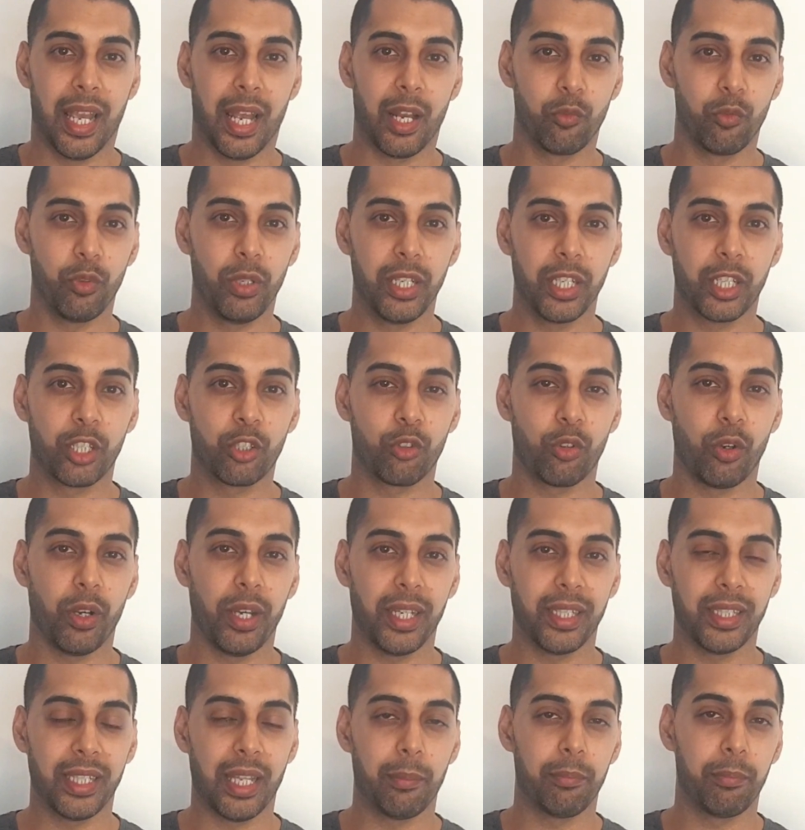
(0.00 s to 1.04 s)
and really
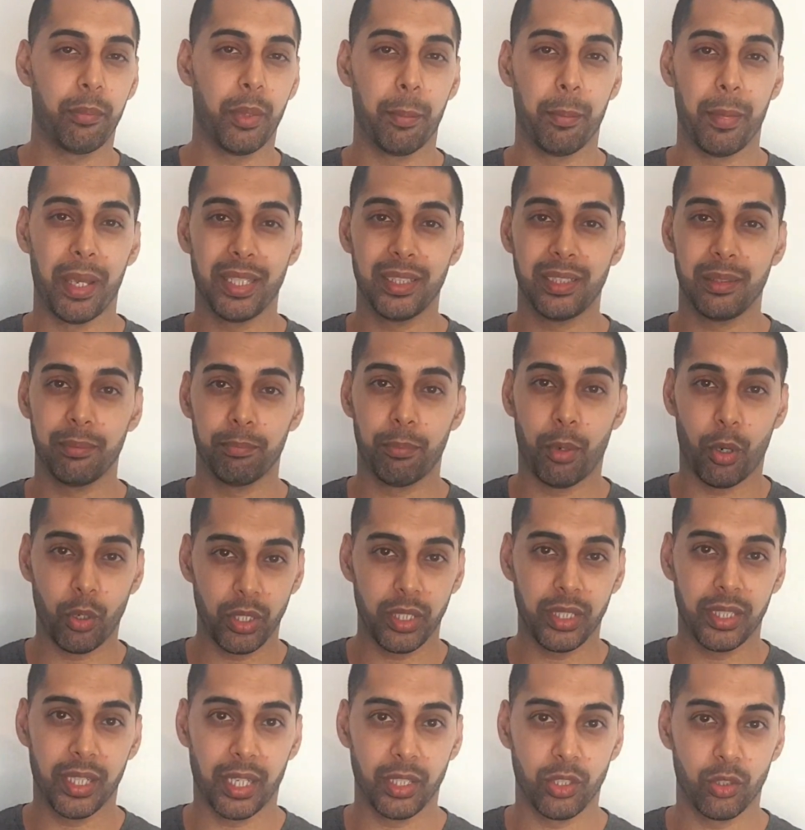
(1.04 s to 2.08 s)
creating that amazing
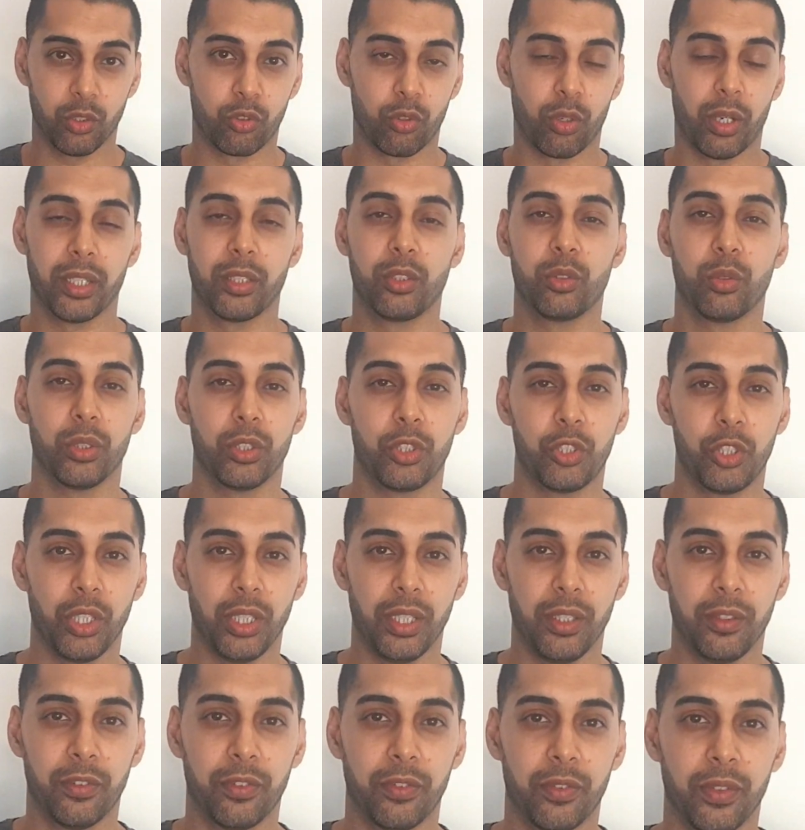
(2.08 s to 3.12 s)
body that you're trying to
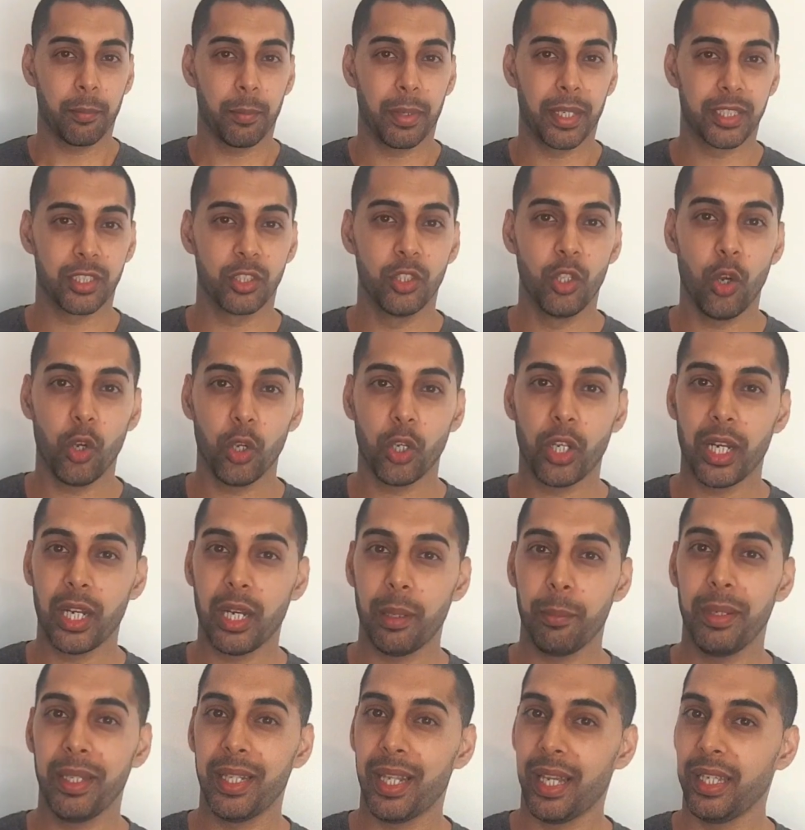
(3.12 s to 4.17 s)
achieve. But it's not going to
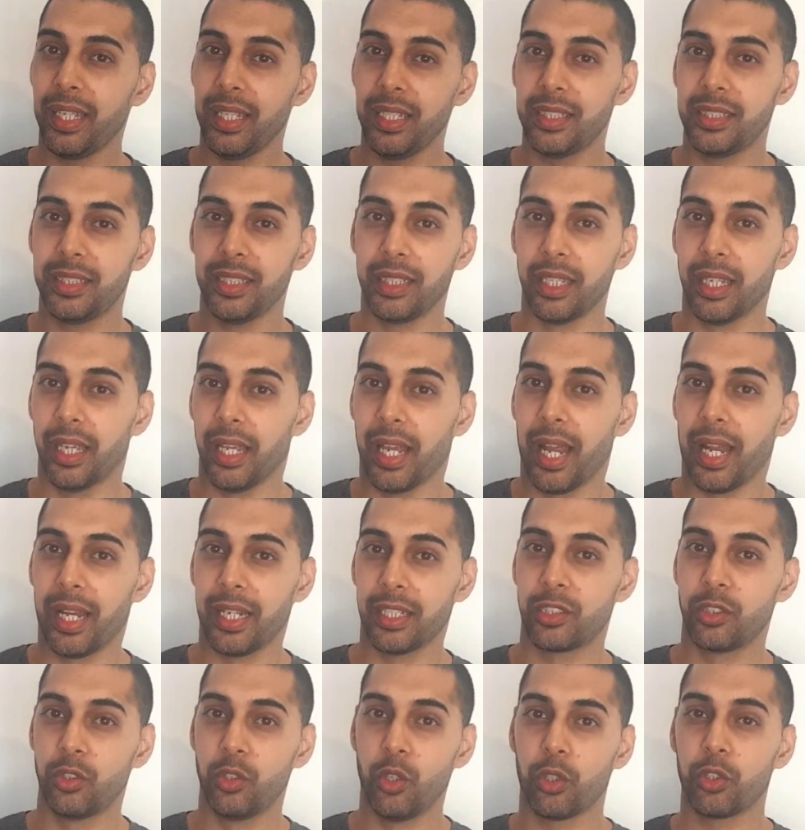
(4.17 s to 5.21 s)
be that easy, and
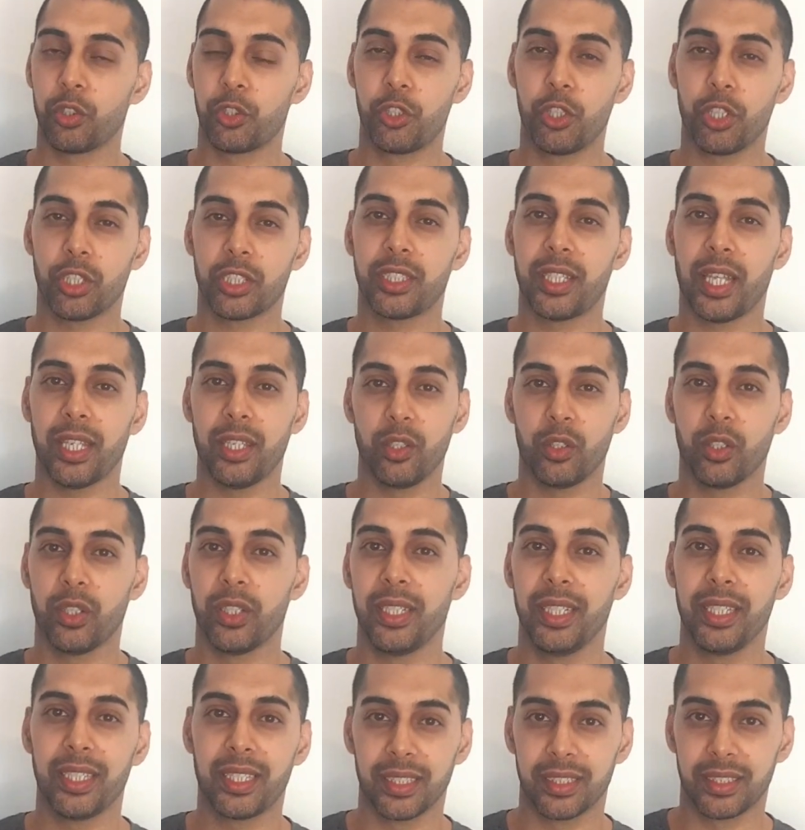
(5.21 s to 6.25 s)
it's not just that you're going
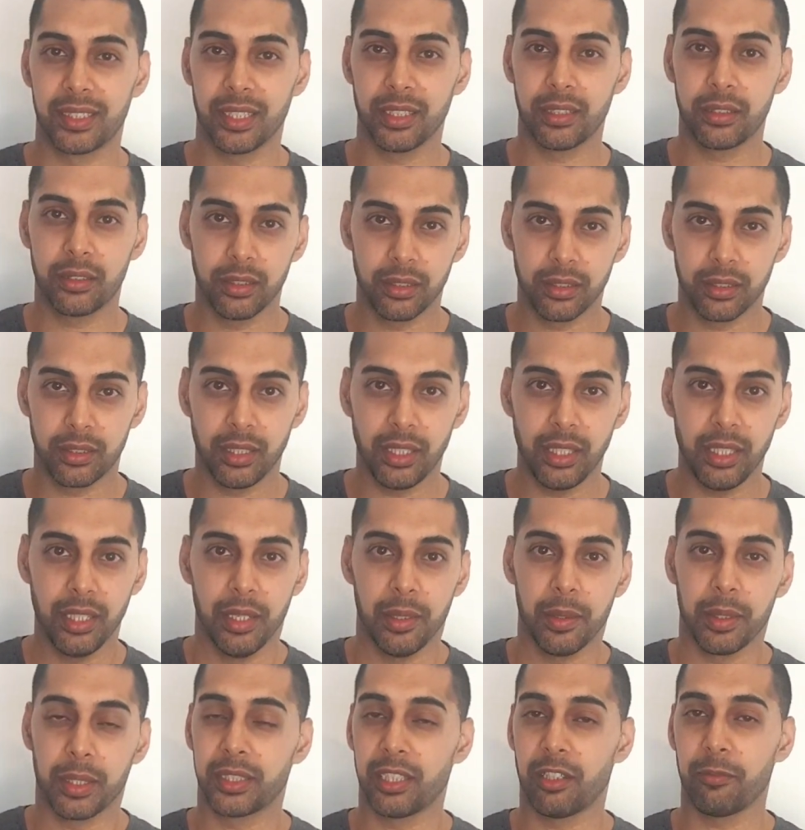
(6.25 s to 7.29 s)
to need consistency
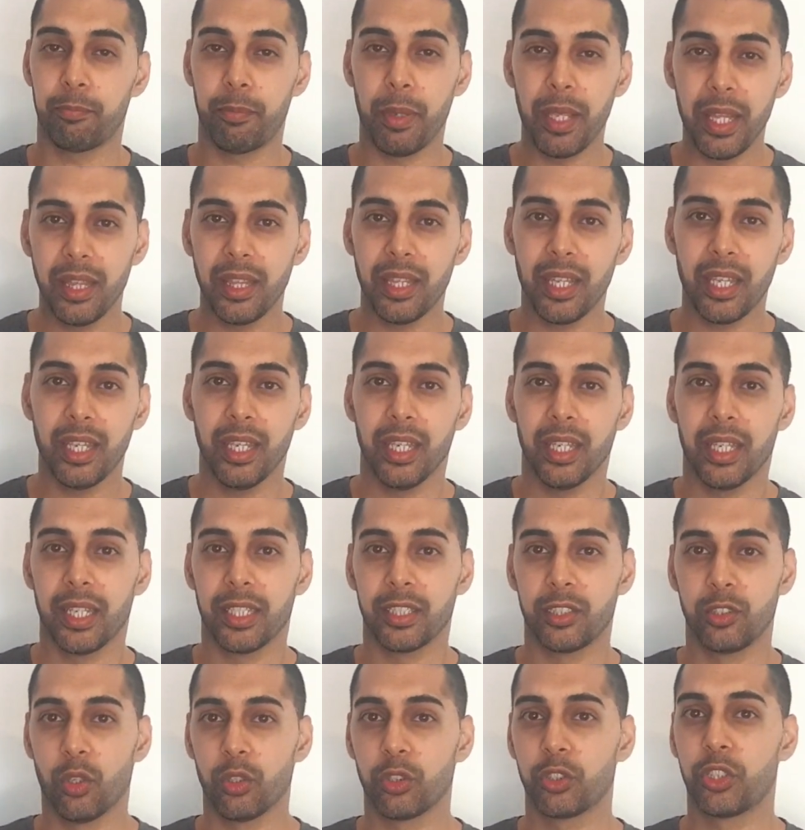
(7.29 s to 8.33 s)
because I've been there.
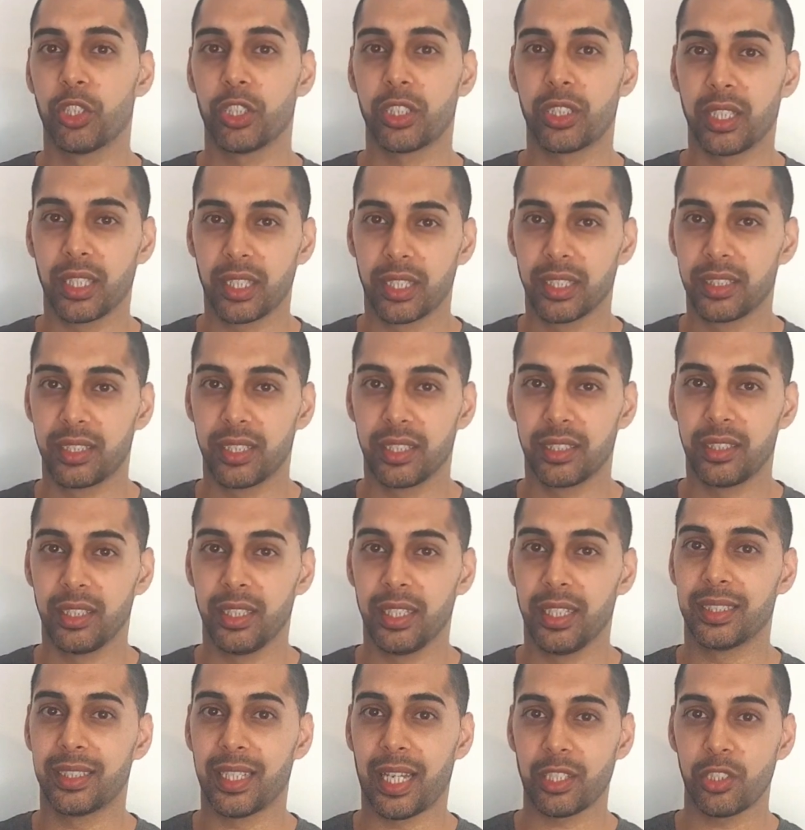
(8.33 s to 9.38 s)
It's not just the consistency,
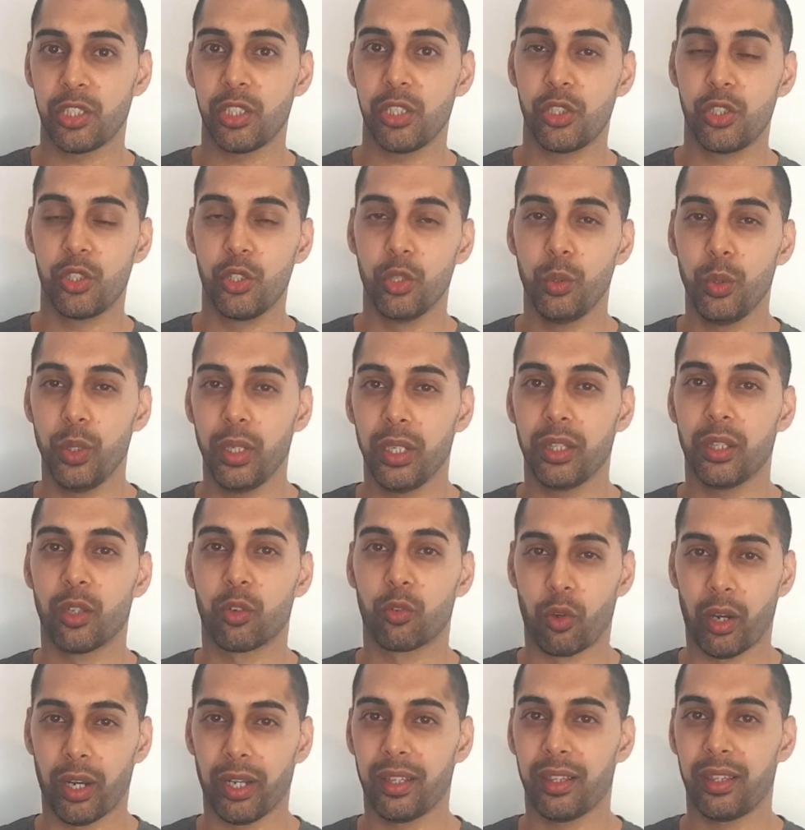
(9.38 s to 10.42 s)
it's actually doing the
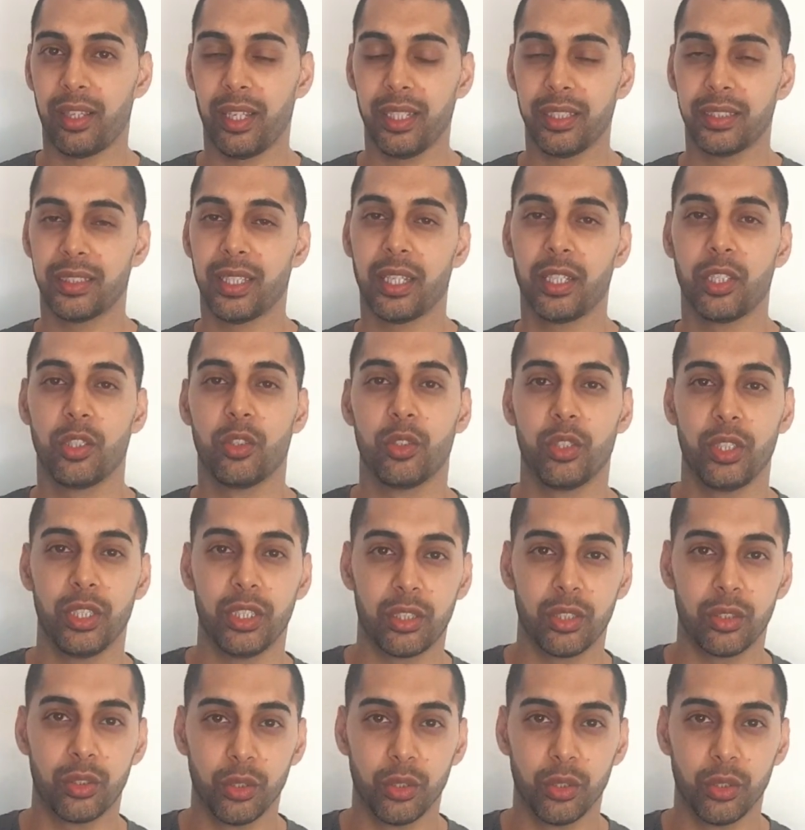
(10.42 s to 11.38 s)
right things that you need to